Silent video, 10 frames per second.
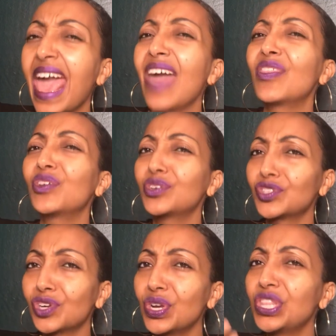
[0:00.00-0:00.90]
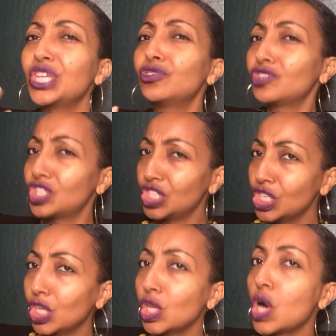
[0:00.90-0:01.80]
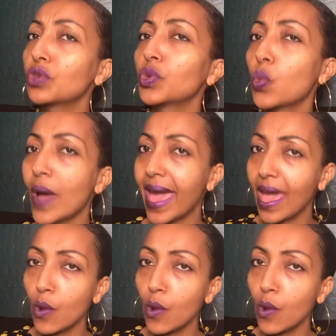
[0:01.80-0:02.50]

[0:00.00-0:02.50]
And then there's certain things you see along the way,